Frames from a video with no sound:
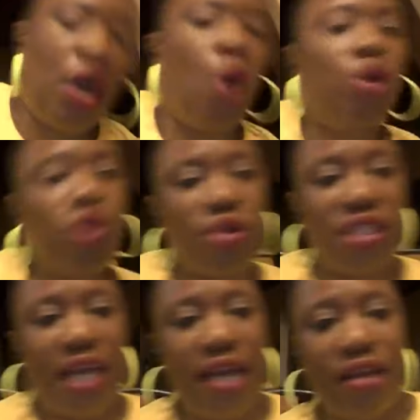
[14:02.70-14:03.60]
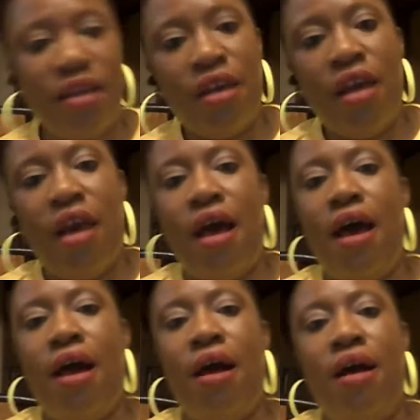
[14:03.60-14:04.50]
also say
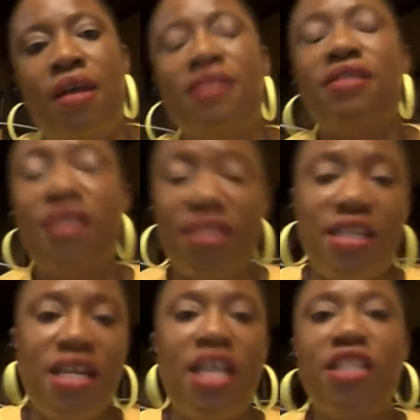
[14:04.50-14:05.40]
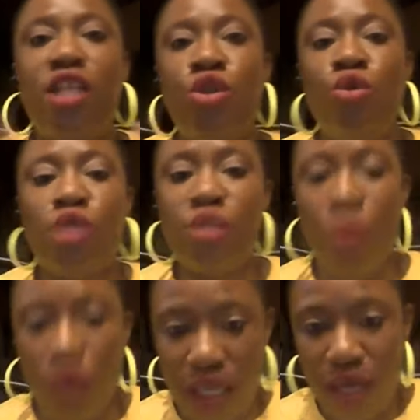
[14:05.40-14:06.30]
sitting is the new
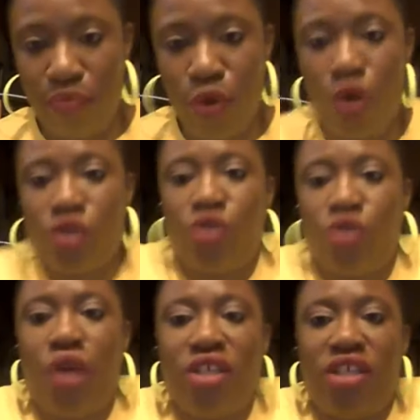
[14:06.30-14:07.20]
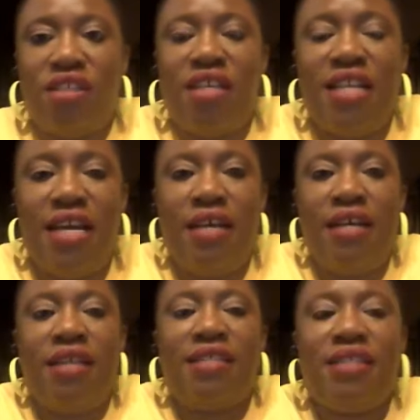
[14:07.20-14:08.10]
smoking, because you are just in a
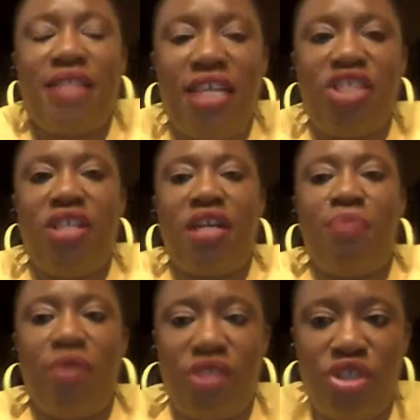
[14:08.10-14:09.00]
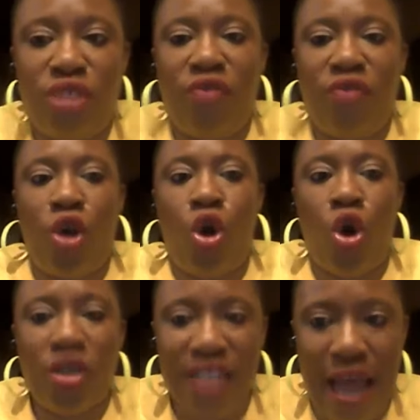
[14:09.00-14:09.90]
stationary position for a
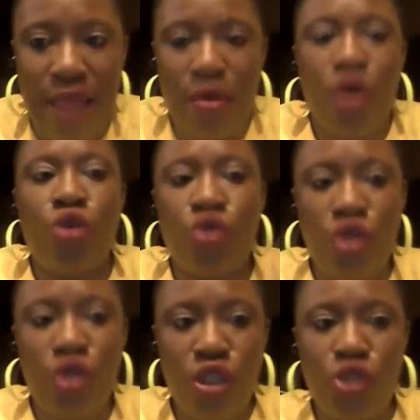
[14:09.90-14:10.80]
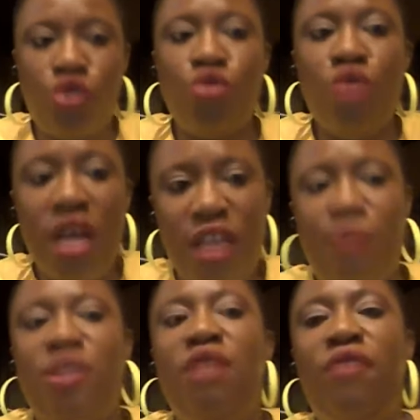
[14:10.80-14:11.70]
long time. So you need to,
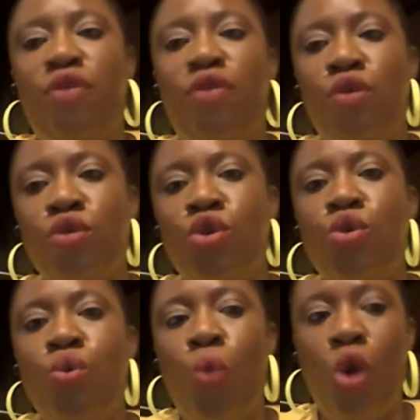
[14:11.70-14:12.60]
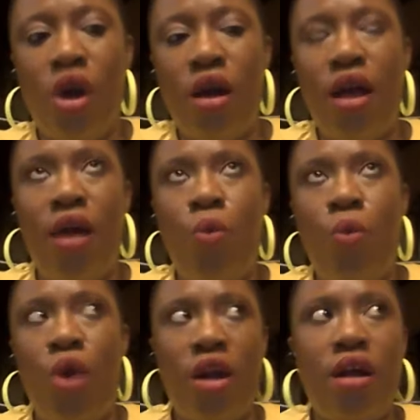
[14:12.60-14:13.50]
especially for those who
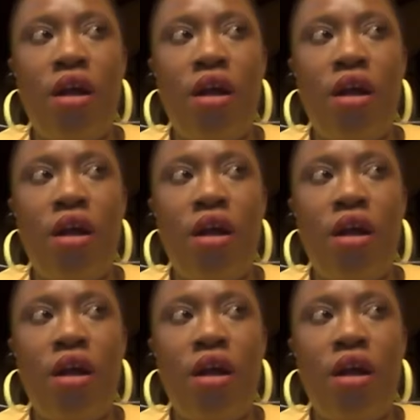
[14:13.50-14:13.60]
work